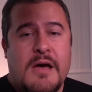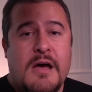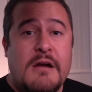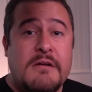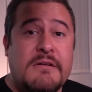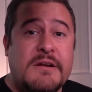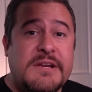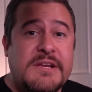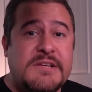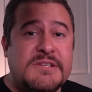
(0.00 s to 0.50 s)

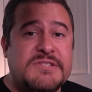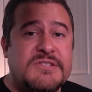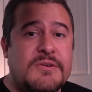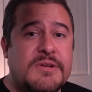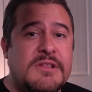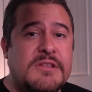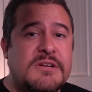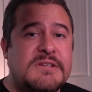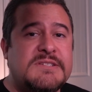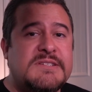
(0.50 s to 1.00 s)
Alrighty, so it
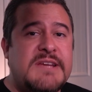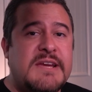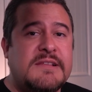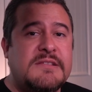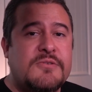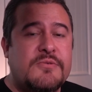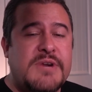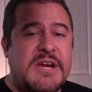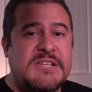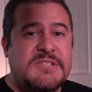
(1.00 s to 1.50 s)
looks like
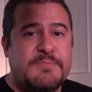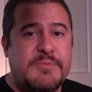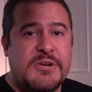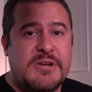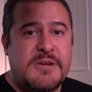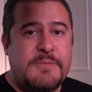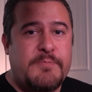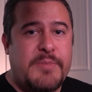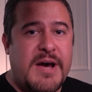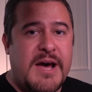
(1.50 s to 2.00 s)
the
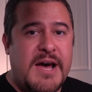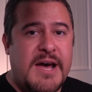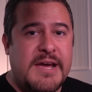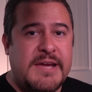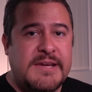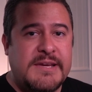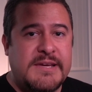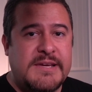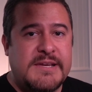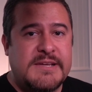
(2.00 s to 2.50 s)
Raspberry
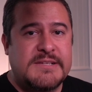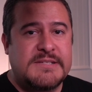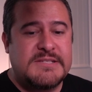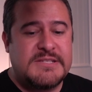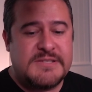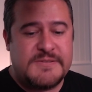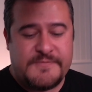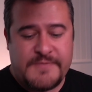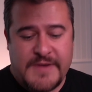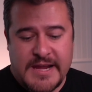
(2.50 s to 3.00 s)
Pi
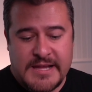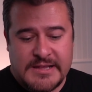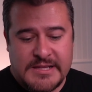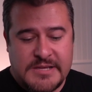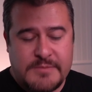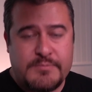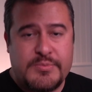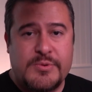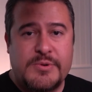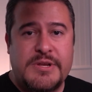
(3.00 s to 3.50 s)
is finally
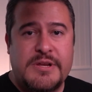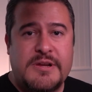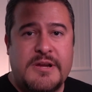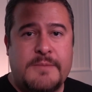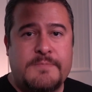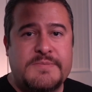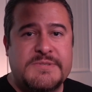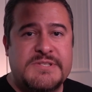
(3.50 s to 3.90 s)
booted up.